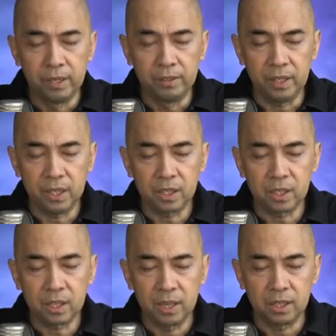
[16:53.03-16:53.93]

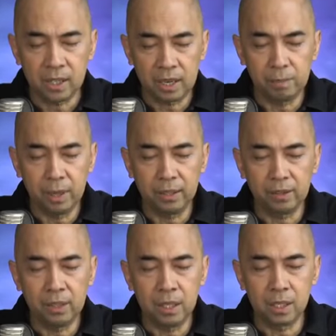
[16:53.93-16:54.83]
this
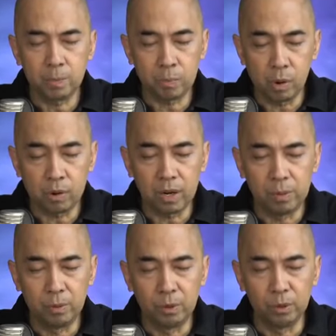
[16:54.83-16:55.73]
segment, this
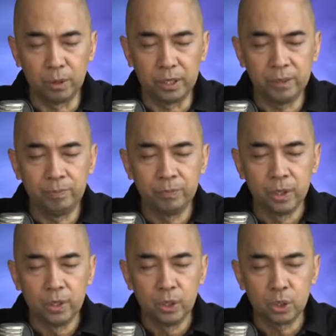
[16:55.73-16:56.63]
program, O Lord,
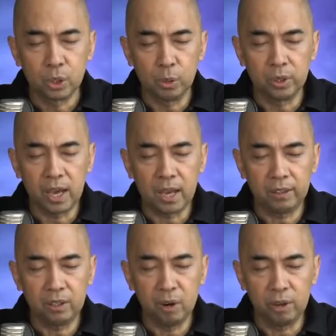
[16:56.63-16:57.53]
so
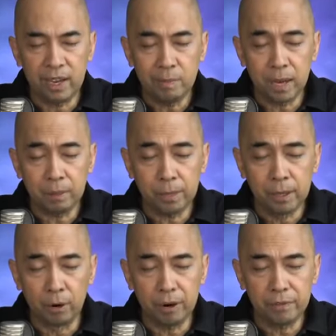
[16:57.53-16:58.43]
that your name might be
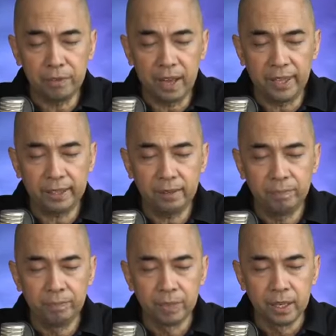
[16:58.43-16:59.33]
glorified
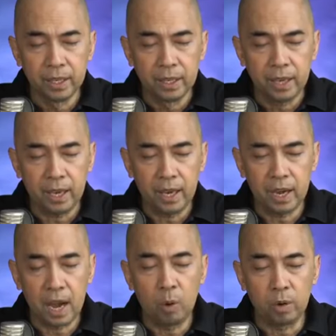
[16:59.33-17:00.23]

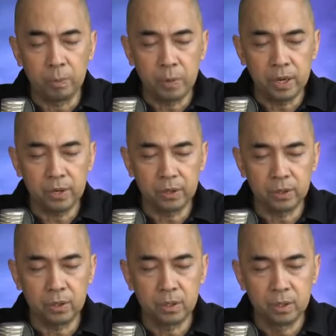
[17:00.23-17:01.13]
and our
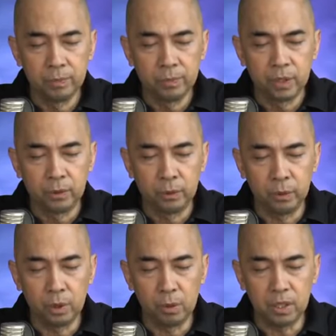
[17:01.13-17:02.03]
prayers through
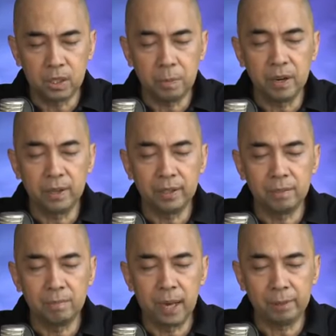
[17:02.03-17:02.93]
the Holy Spirit
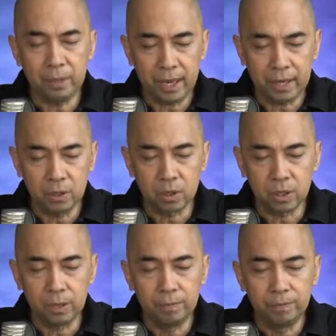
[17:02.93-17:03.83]
might be
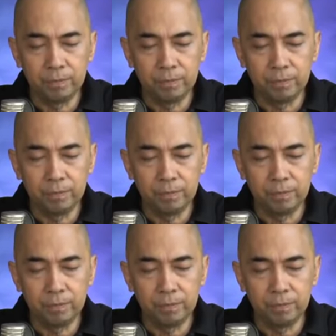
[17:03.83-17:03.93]
answered.